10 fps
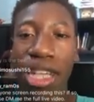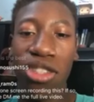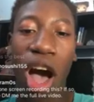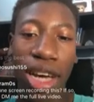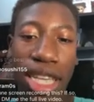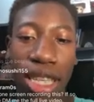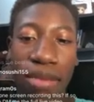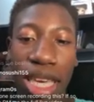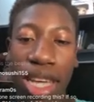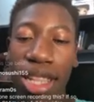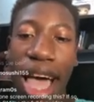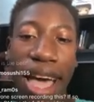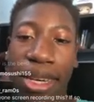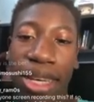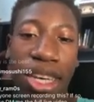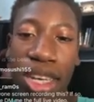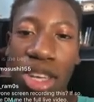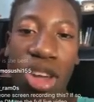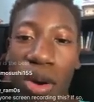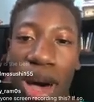and talking to me, they're like,
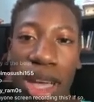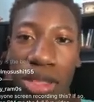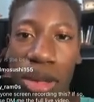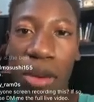you know what?